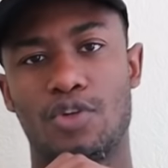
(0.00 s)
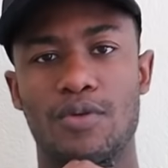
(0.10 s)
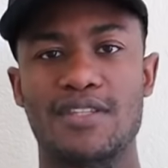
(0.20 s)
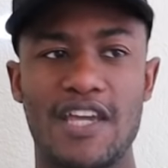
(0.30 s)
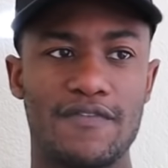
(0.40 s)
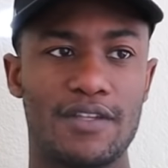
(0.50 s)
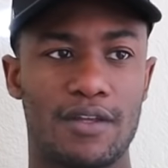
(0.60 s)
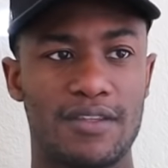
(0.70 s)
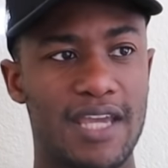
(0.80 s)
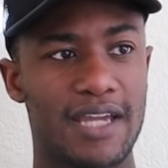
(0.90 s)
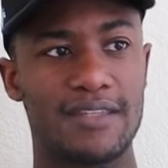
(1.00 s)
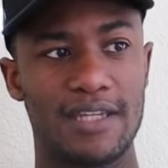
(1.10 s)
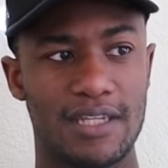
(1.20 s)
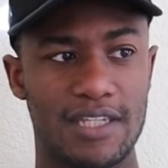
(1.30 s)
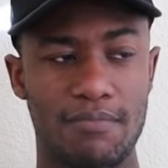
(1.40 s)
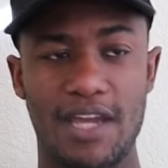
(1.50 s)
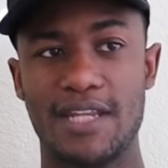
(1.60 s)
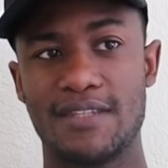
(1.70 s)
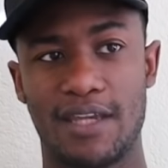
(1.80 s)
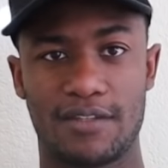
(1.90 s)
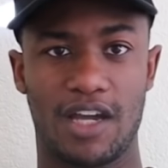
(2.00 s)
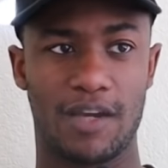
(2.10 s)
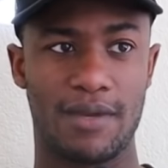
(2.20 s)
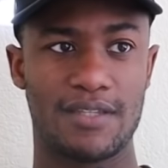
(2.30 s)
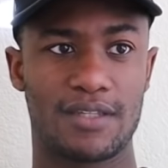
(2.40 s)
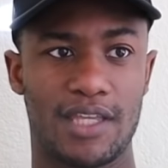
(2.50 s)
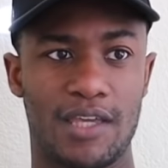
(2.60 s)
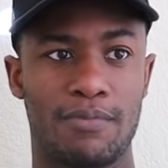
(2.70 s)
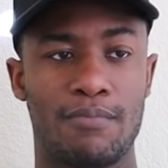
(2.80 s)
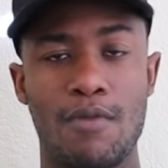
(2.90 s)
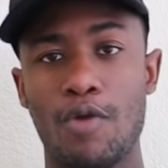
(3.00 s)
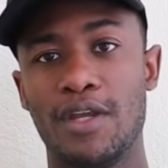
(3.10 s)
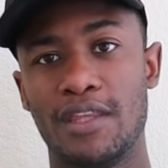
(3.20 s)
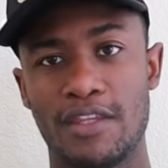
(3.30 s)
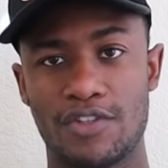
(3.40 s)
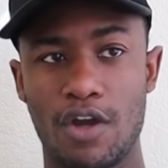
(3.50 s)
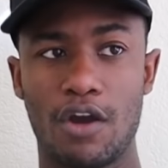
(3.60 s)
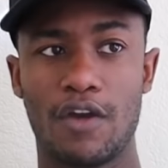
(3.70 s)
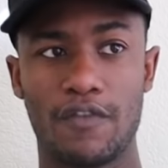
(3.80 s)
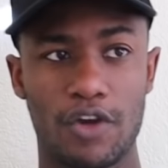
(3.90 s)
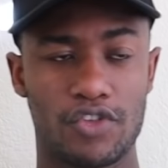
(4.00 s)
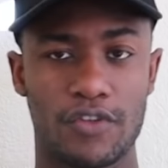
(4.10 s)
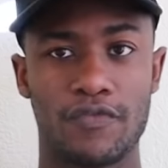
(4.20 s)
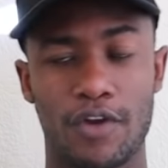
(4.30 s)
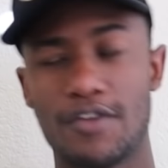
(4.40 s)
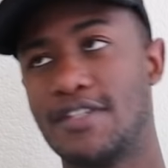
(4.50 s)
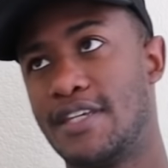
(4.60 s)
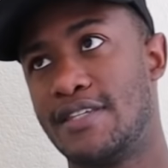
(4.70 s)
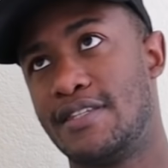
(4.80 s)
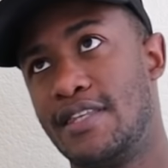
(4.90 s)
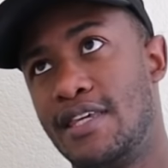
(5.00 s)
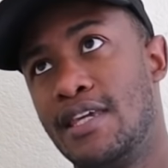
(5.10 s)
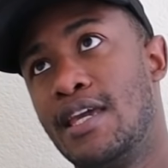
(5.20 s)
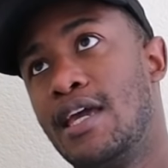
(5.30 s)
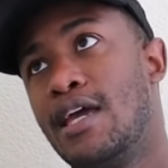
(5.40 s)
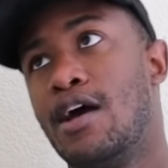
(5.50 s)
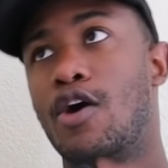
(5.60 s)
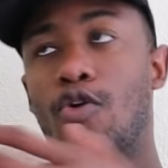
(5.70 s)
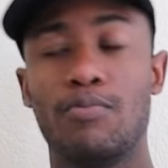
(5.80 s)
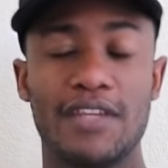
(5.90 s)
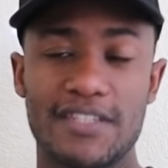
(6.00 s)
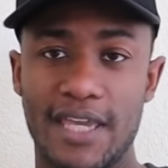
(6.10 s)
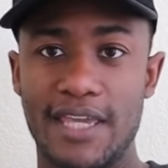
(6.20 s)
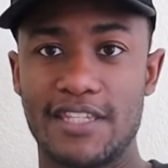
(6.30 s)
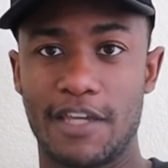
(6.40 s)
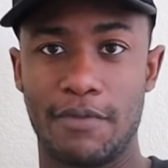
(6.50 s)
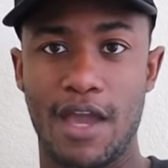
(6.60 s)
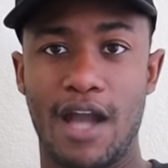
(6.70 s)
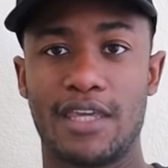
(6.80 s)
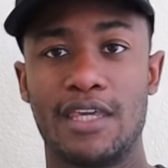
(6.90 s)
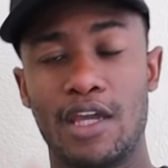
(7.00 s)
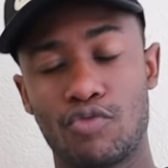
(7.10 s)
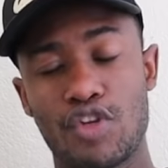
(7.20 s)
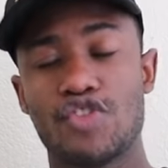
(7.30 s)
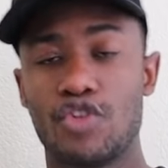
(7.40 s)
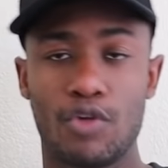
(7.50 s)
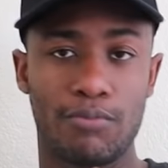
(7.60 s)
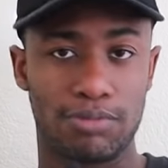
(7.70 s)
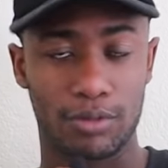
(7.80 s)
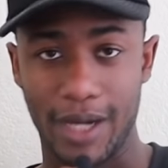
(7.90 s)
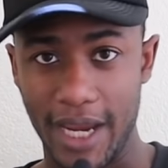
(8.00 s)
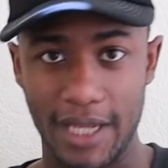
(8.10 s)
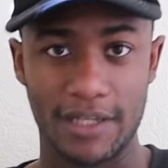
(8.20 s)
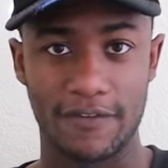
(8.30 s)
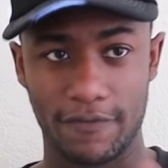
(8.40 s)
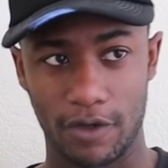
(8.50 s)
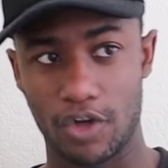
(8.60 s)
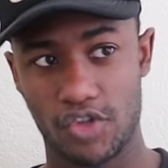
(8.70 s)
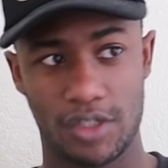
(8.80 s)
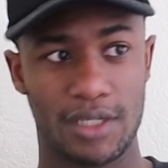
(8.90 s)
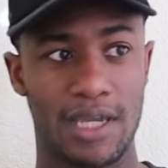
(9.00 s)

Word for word: So what Devin on Deck did is he made a TikTok of basically promoting the Zara version versus the Homme Plissé Issey Miyake original branded version.